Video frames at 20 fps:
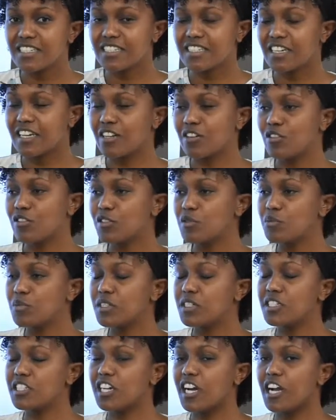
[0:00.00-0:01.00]
It cannot
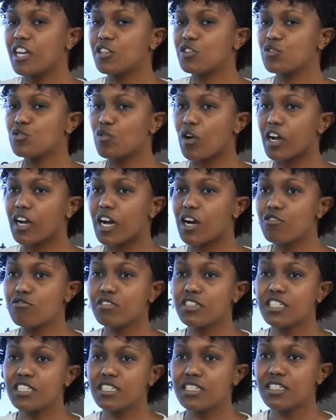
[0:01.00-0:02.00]
be charged to
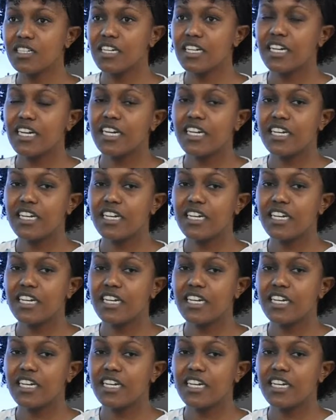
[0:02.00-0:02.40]
accounting.